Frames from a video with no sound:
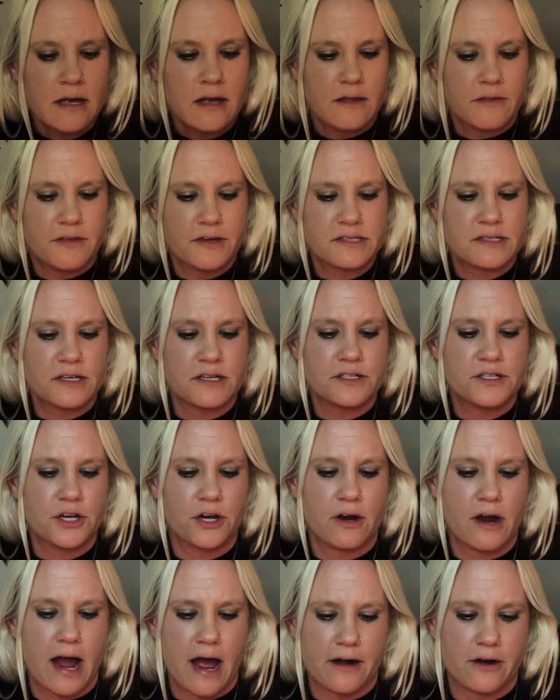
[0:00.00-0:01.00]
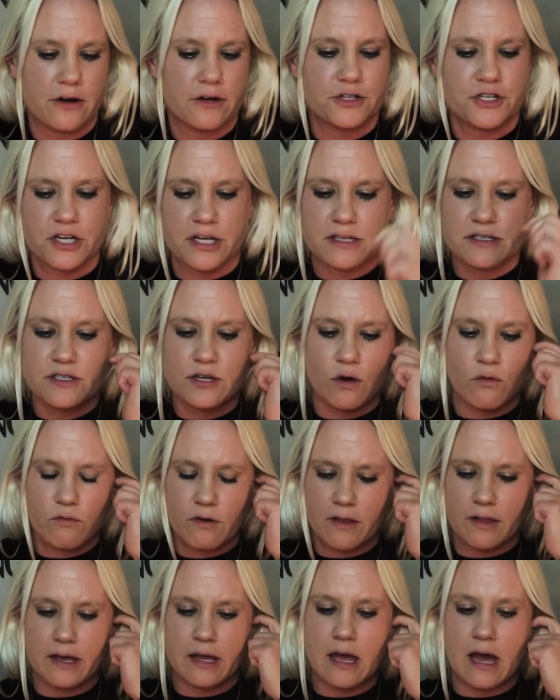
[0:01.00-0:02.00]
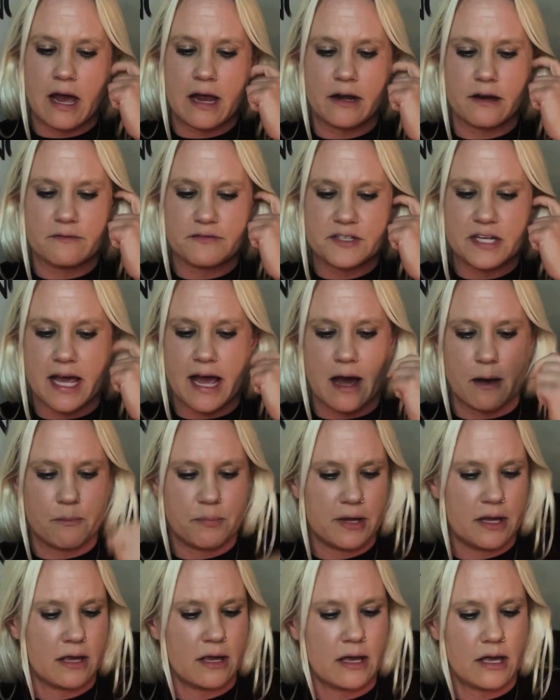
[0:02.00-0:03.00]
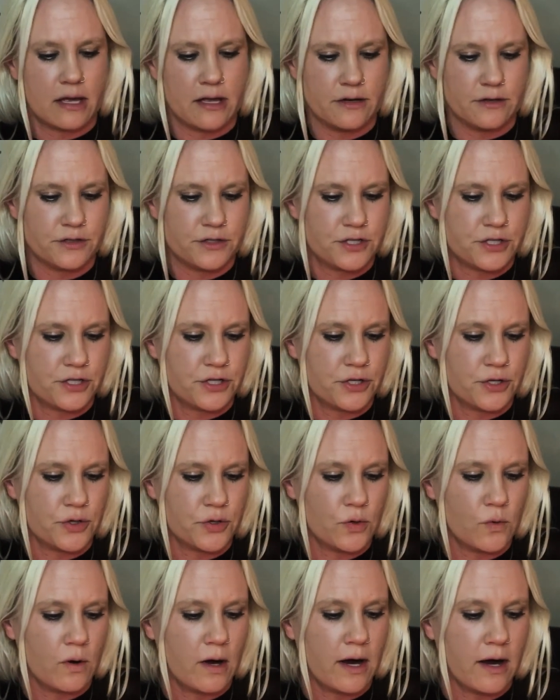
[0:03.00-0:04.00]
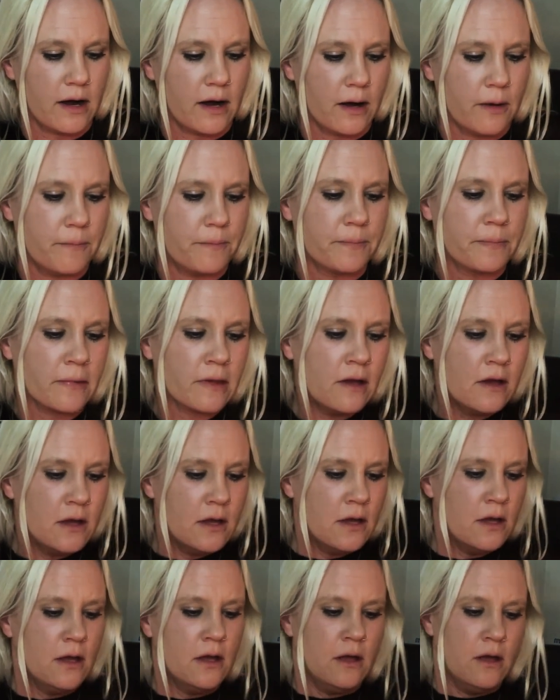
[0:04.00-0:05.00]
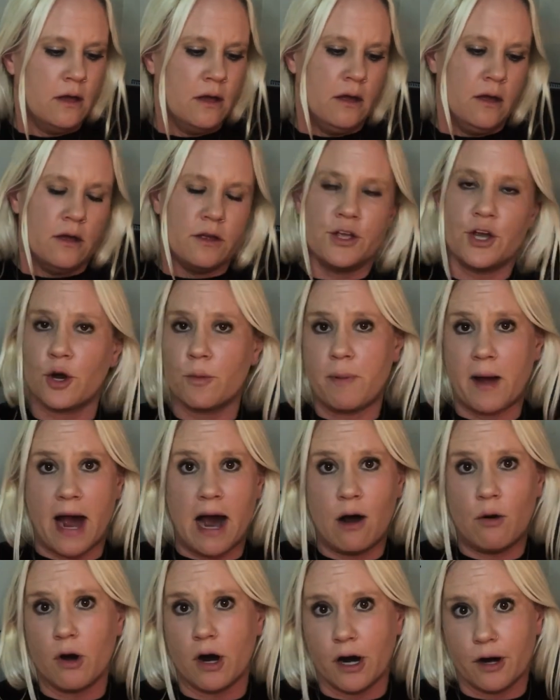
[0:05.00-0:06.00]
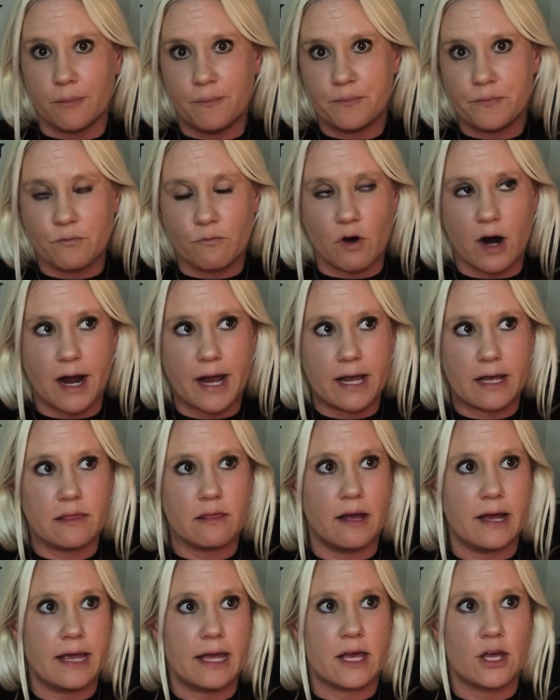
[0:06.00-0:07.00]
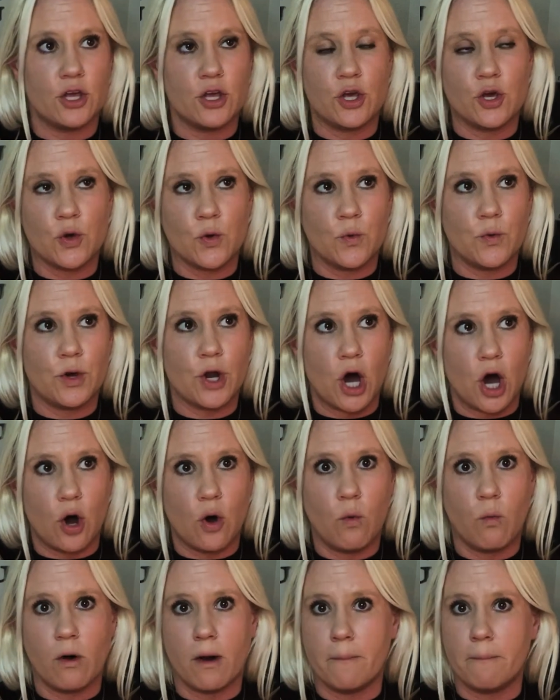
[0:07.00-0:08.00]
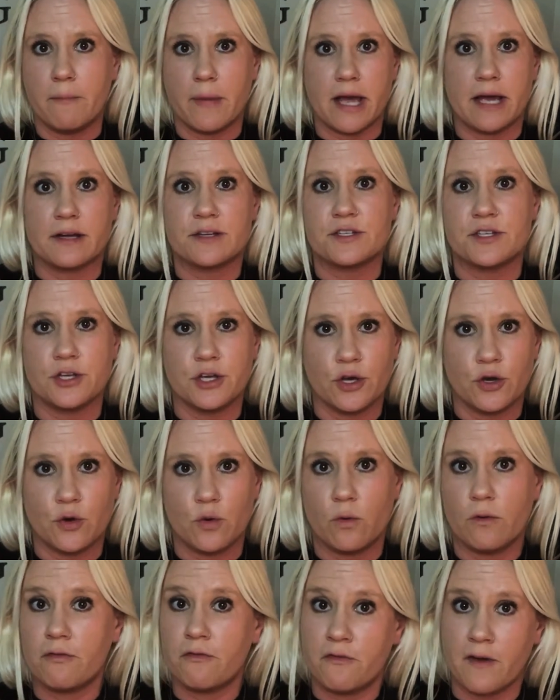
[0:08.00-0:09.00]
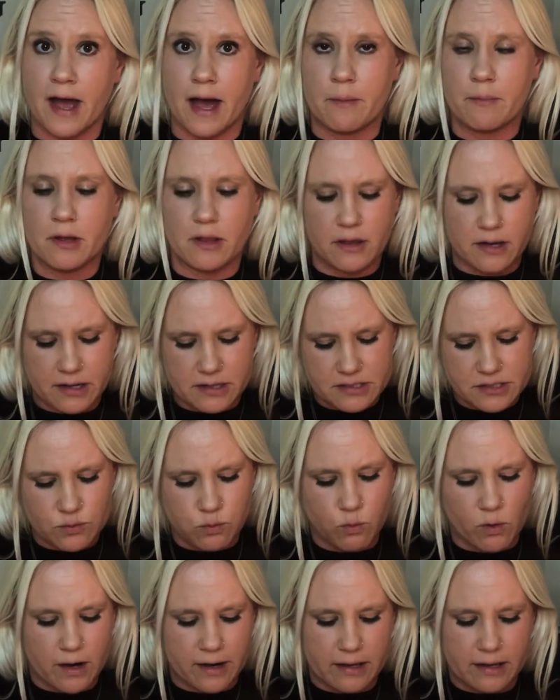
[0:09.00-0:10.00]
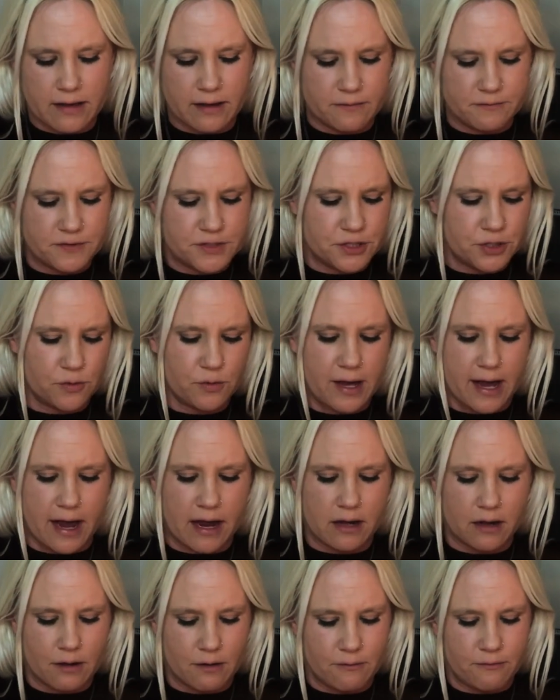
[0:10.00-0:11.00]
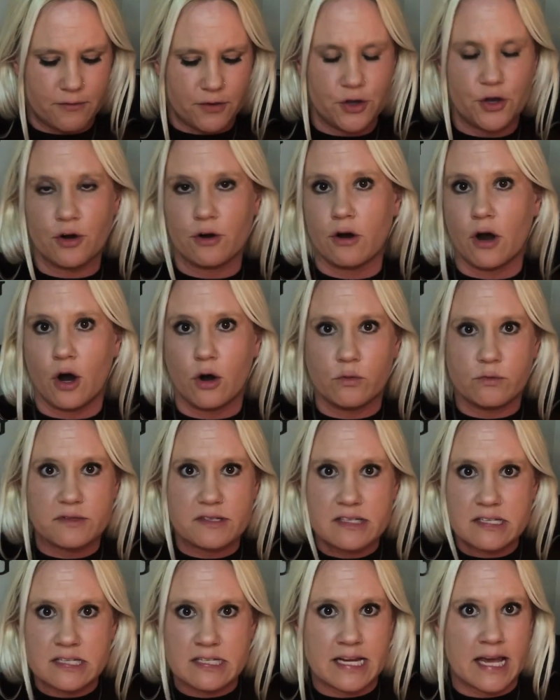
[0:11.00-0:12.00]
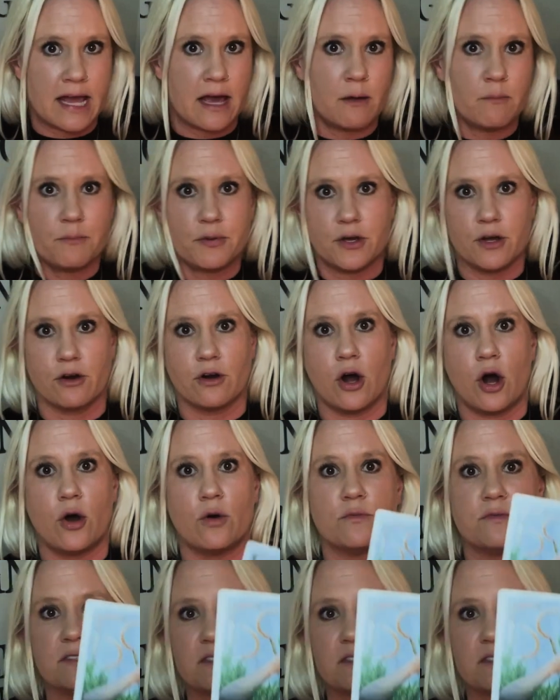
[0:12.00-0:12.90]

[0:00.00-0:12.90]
This is your energy. So really kind of tapping into your power, right? Like, you know what makes you fabulous, what gives you kind of your own stamp, your own